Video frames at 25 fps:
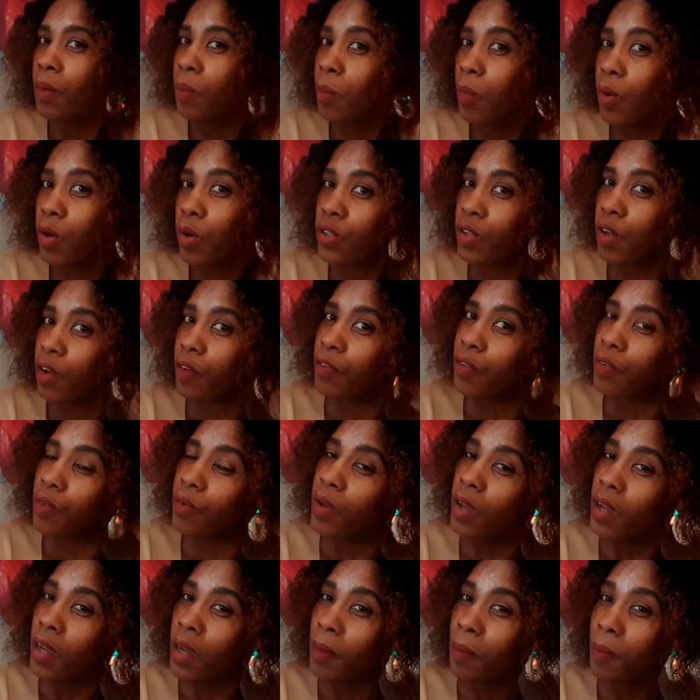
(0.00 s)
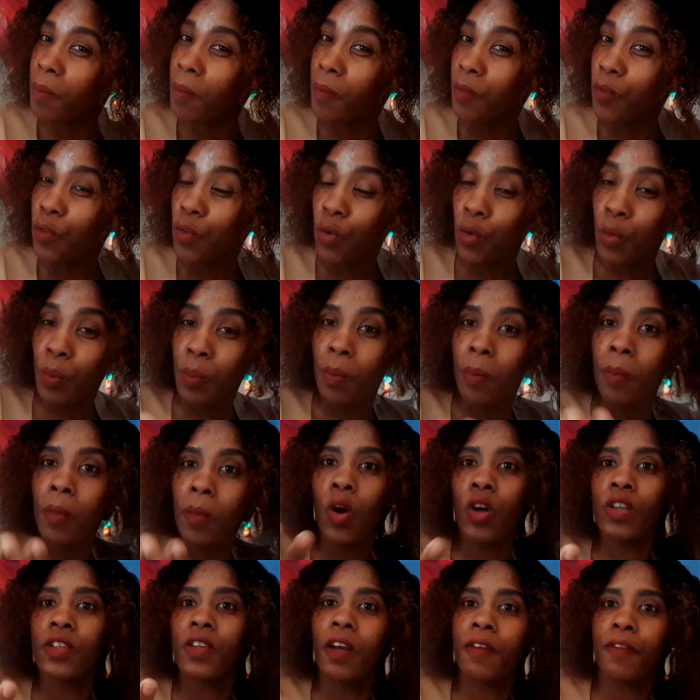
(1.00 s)
most of you
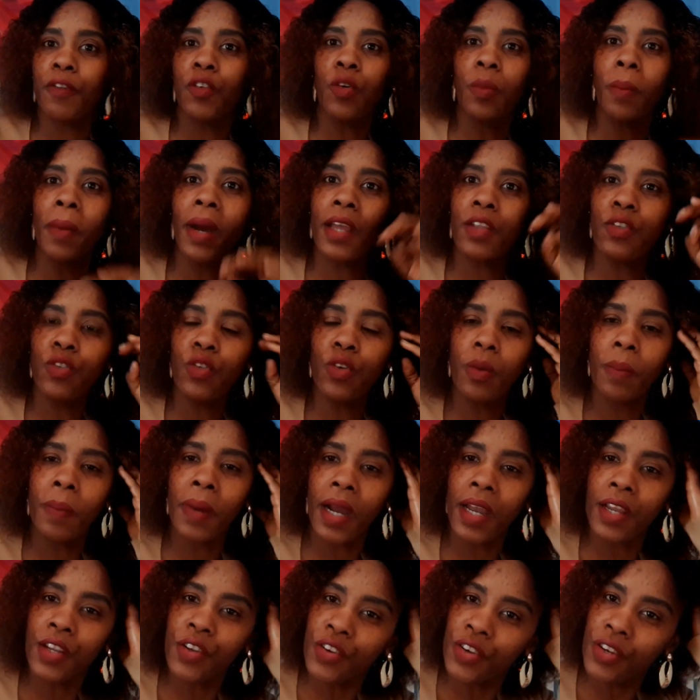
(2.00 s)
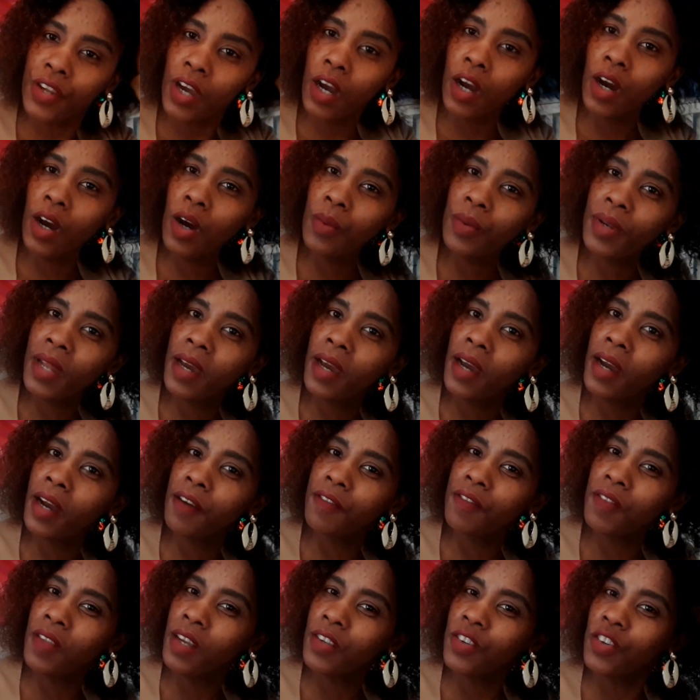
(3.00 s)
might know by now that I
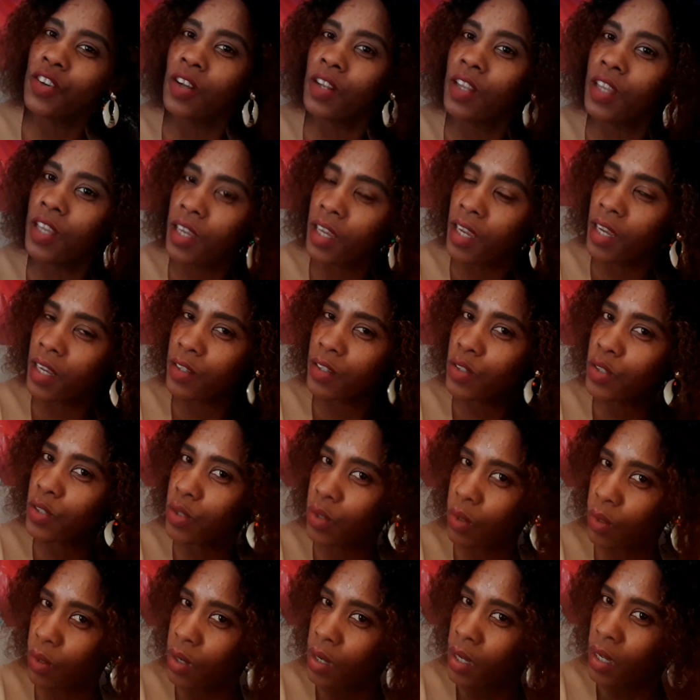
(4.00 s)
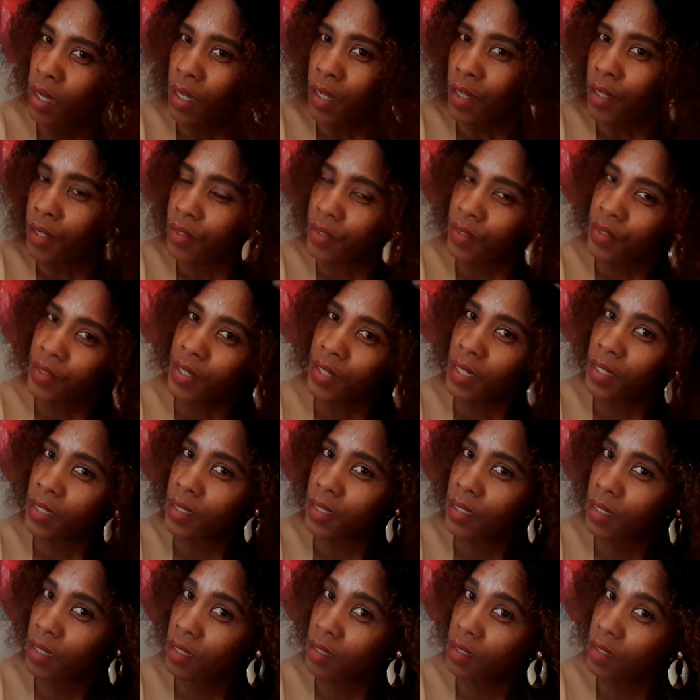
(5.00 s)
have natural hair, so
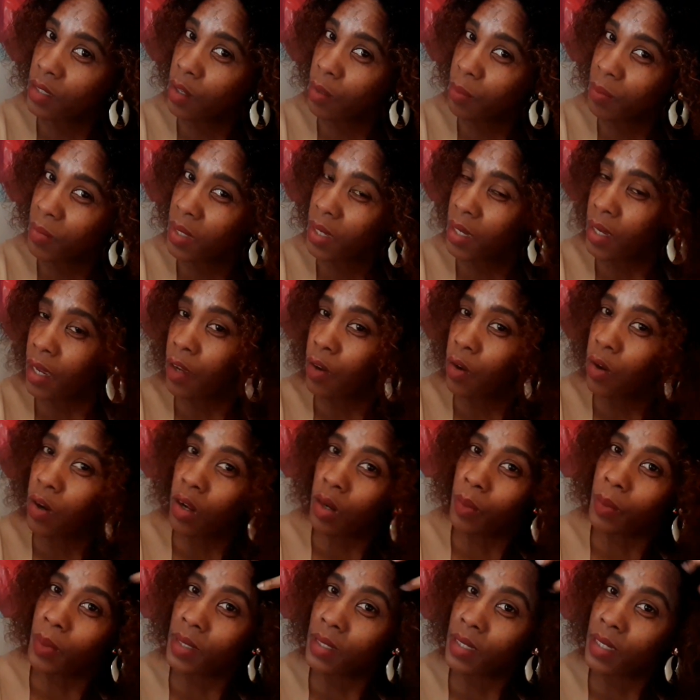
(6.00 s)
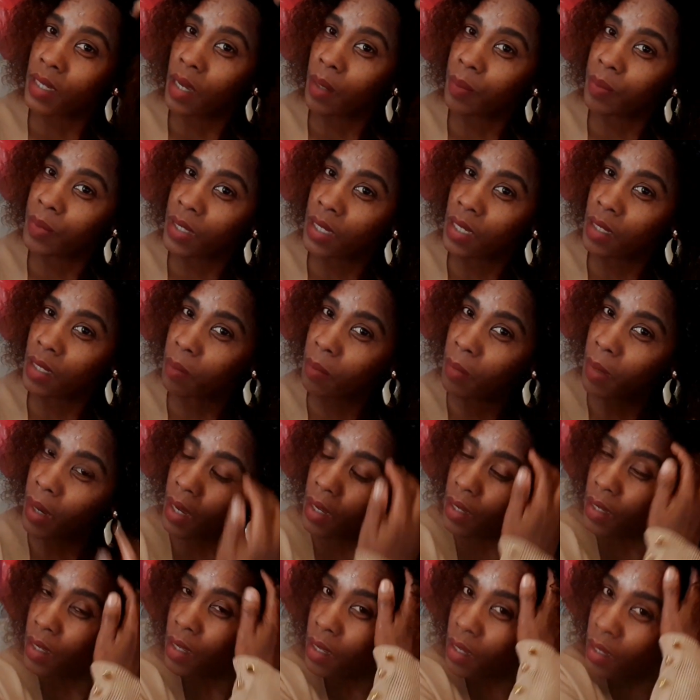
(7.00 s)
this is something I always kept in
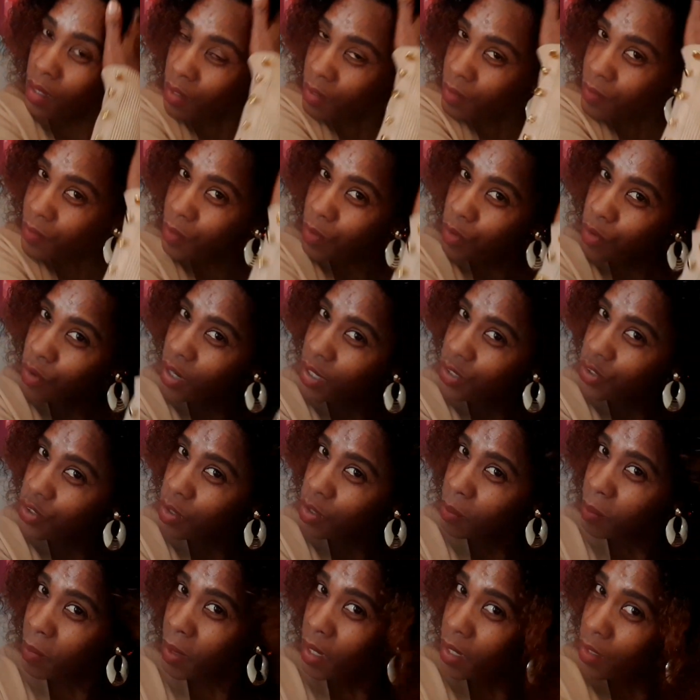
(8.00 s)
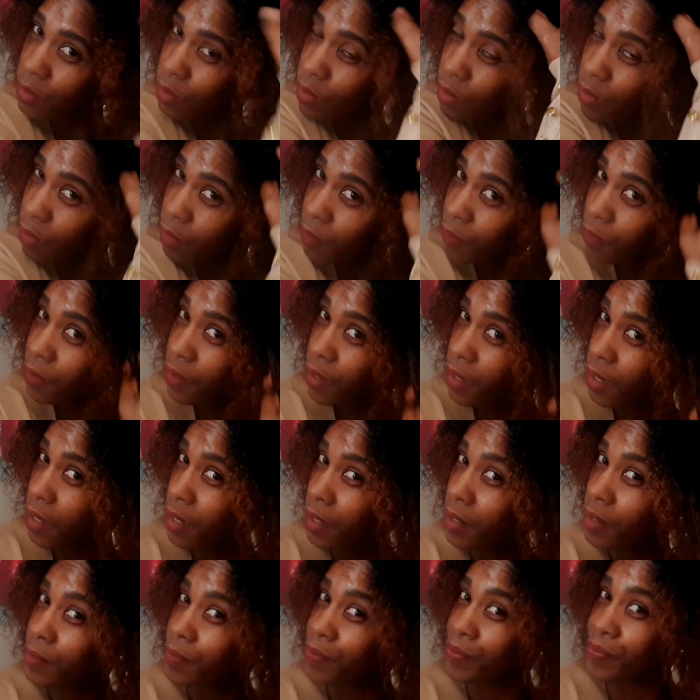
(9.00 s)
my regimen of
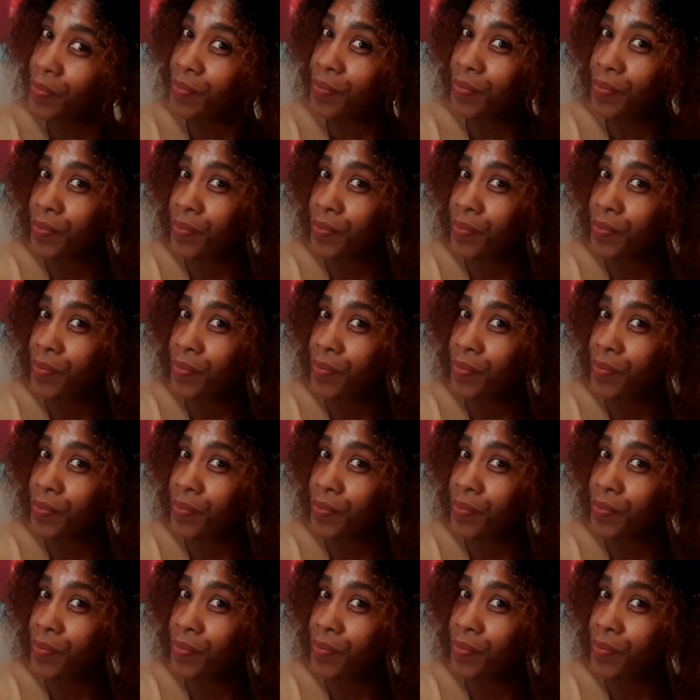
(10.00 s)
hair